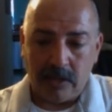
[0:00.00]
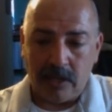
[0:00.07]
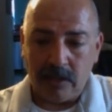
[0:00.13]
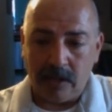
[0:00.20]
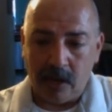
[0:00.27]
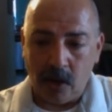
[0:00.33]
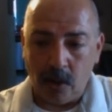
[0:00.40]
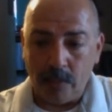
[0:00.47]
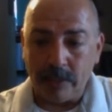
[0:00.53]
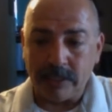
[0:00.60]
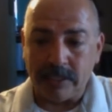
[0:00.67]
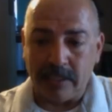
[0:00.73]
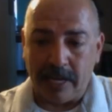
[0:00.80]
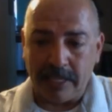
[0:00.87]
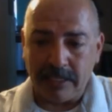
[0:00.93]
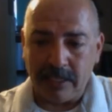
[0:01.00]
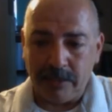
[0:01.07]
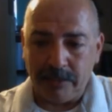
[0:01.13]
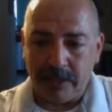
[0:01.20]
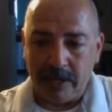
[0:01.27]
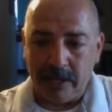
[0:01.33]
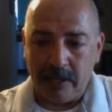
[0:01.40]
I hope it's nice
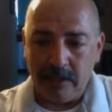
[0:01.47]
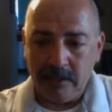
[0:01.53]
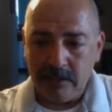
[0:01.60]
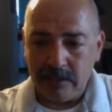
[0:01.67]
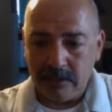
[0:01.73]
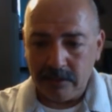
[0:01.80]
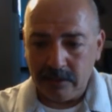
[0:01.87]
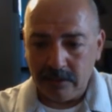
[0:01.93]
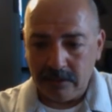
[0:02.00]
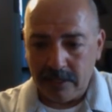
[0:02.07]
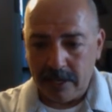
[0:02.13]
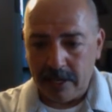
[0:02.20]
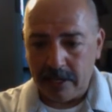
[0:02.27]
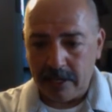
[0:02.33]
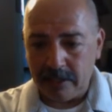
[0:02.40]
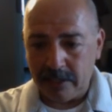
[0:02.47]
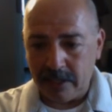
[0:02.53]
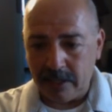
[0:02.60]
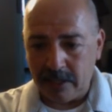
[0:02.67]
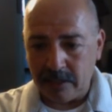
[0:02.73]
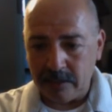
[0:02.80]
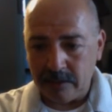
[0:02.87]
up there. And
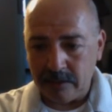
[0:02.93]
